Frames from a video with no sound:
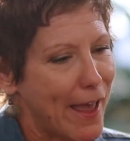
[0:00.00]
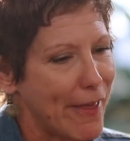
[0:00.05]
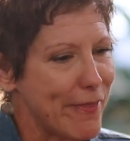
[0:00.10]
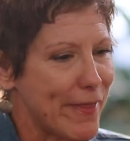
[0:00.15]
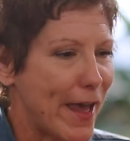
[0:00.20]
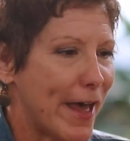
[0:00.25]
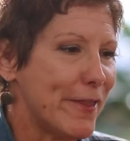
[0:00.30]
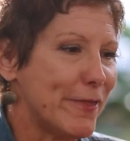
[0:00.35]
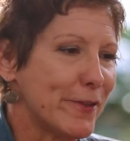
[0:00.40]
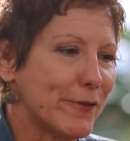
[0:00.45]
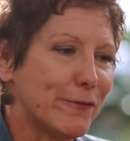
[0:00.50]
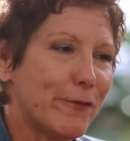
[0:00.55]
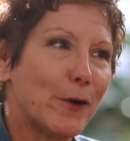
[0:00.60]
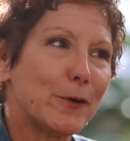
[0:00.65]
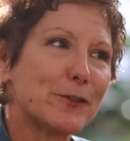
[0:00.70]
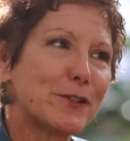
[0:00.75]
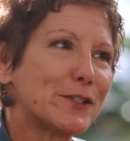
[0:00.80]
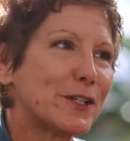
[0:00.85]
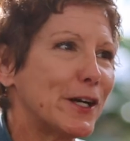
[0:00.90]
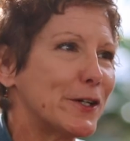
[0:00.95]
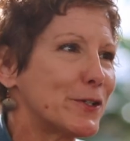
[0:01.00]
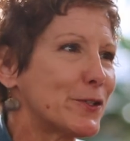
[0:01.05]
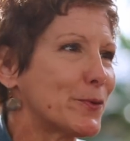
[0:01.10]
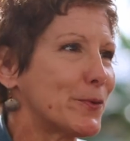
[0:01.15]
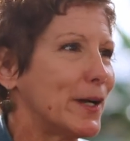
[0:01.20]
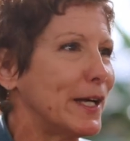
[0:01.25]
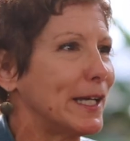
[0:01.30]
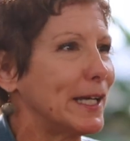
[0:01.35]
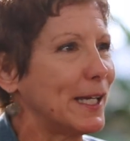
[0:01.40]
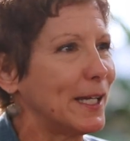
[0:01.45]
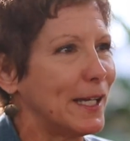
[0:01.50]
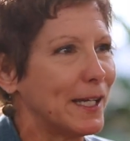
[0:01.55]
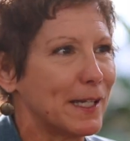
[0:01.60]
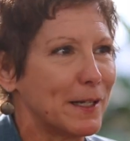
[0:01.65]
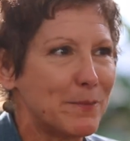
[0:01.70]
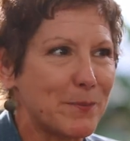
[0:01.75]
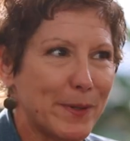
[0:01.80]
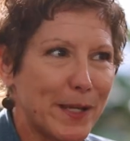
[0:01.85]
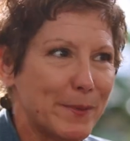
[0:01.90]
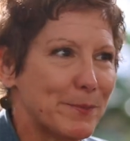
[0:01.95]
and then the phone starts
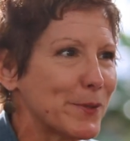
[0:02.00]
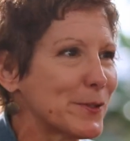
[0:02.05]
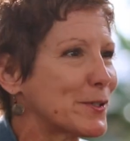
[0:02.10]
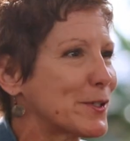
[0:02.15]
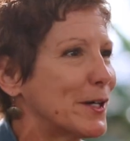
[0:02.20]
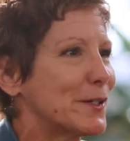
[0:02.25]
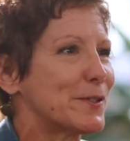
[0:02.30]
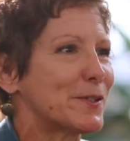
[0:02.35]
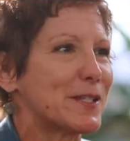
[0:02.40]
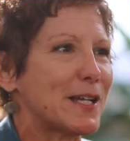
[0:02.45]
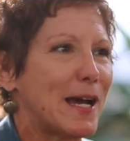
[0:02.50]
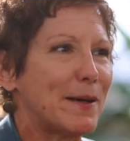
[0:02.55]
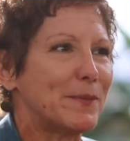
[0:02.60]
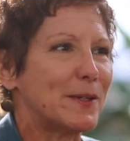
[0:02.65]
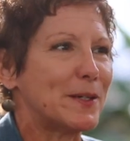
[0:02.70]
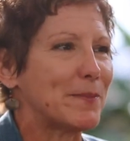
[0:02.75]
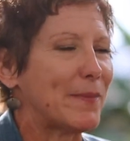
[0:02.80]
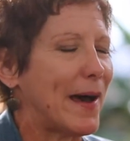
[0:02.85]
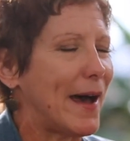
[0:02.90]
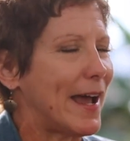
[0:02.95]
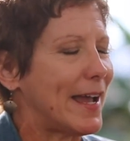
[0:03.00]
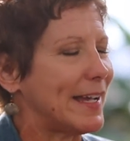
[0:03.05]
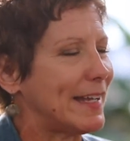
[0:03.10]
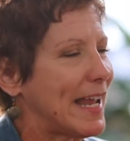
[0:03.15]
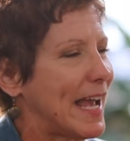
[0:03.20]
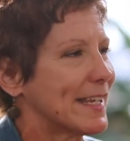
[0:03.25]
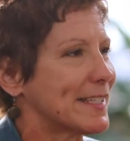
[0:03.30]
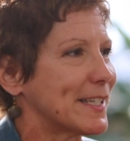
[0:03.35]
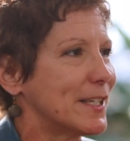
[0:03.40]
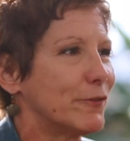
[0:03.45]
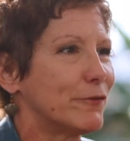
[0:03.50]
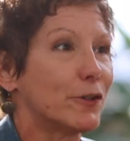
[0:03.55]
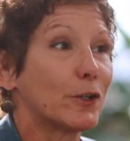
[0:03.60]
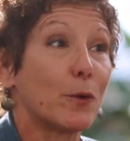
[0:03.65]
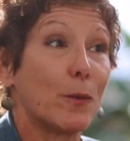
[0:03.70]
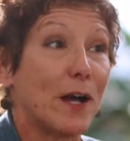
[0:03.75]
ringing and people start stopping by and asking for